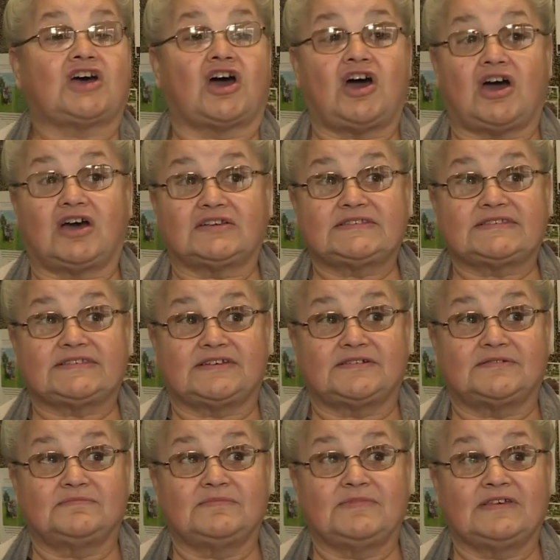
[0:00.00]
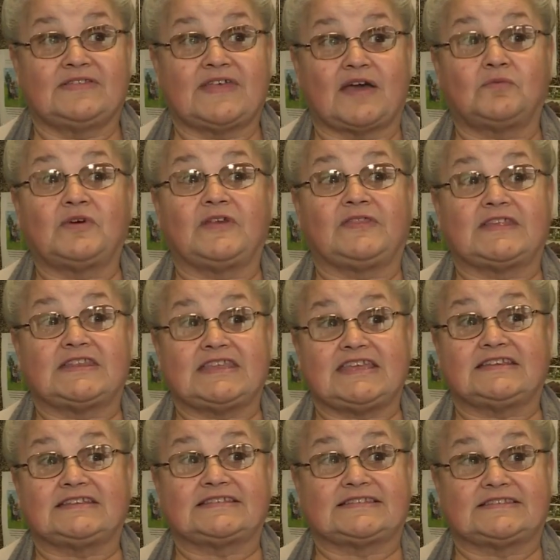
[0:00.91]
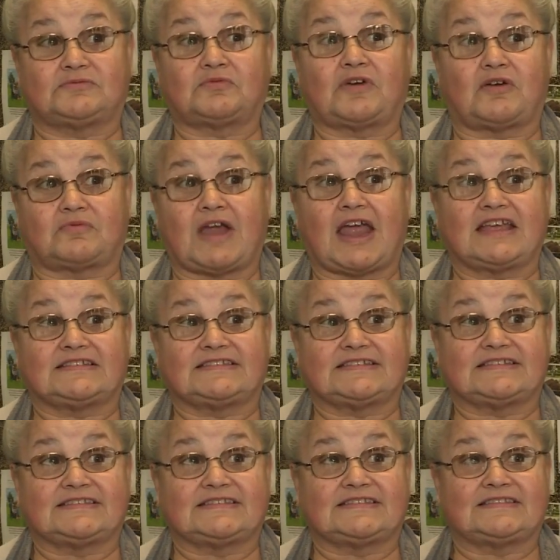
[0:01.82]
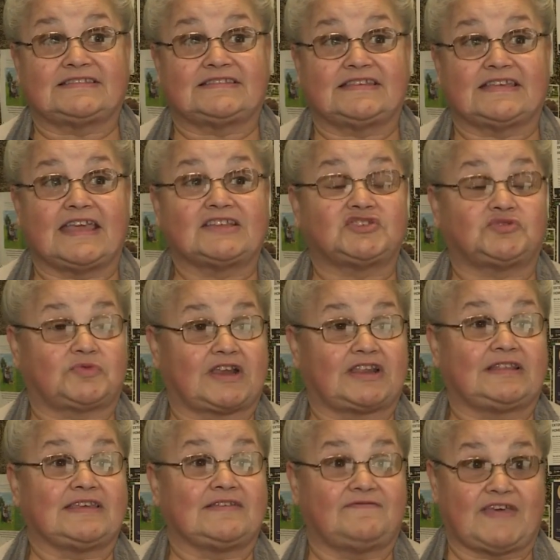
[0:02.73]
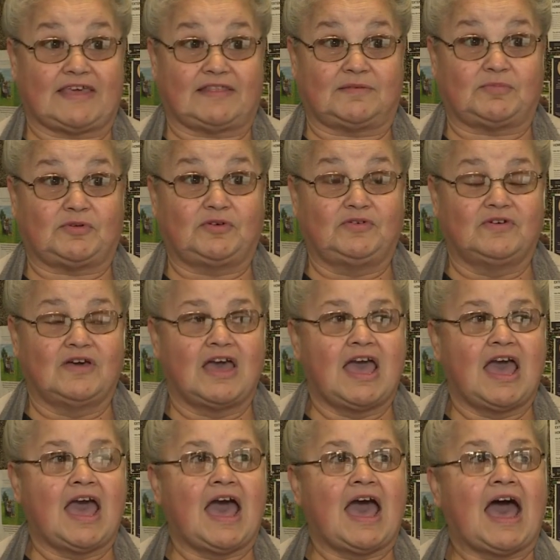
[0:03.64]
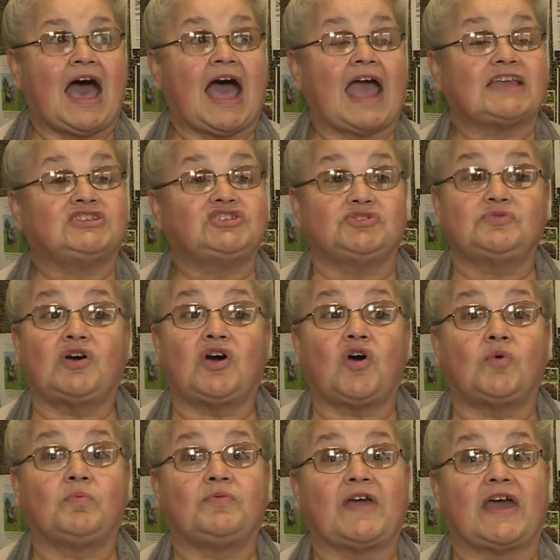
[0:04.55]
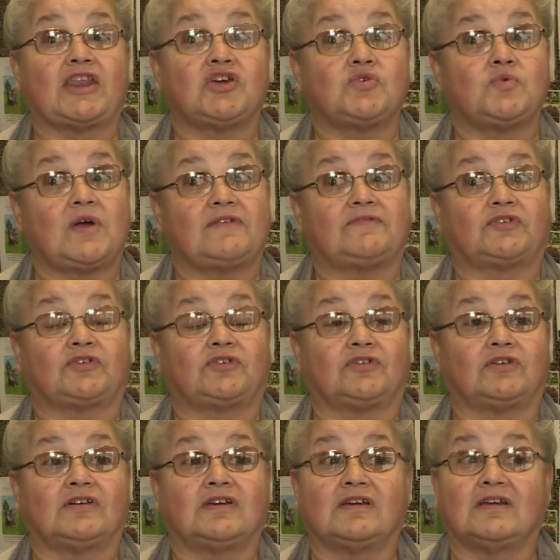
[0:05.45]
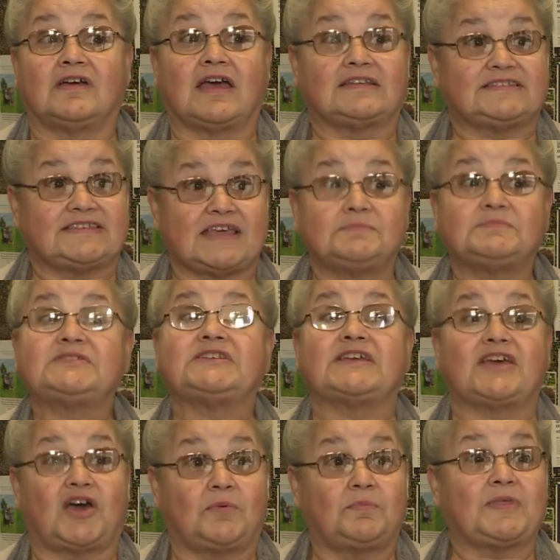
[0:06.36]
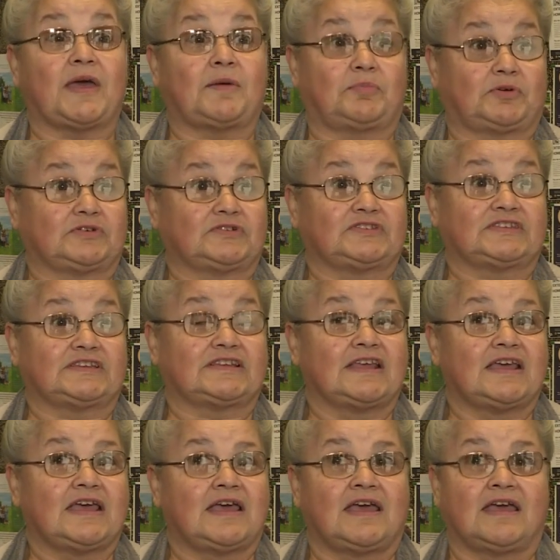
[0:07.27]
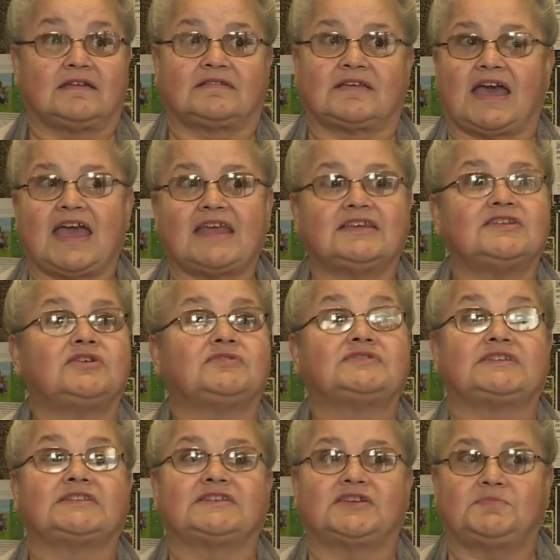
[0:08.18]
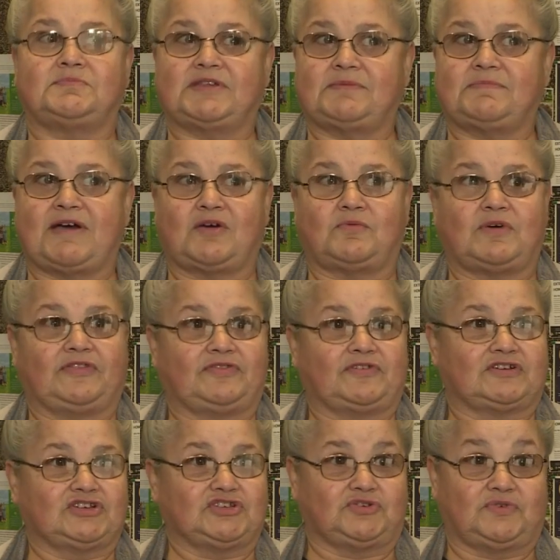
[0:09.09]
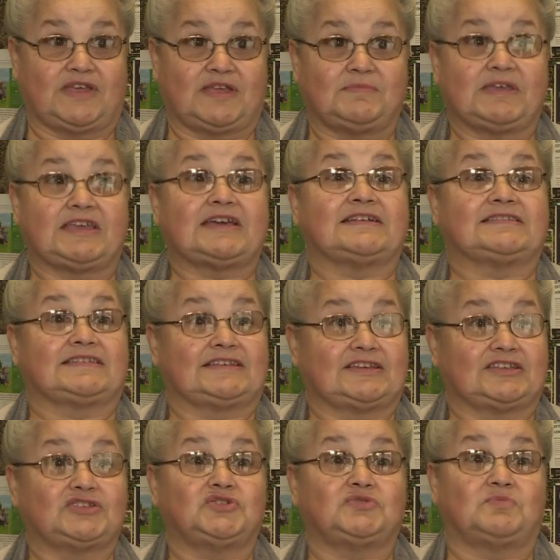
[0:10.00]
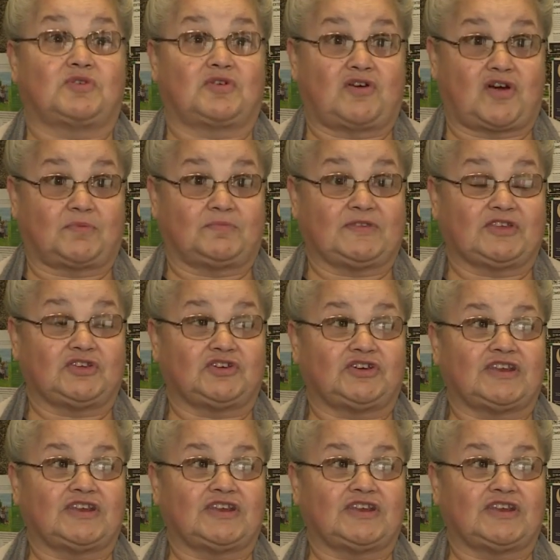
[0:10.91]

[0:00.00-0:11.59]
It's awesome that when the need is the arises, it's readily available. I do hope that whoever attempts to help that person kind of knows a little bit about what they're doing because it can do more harm than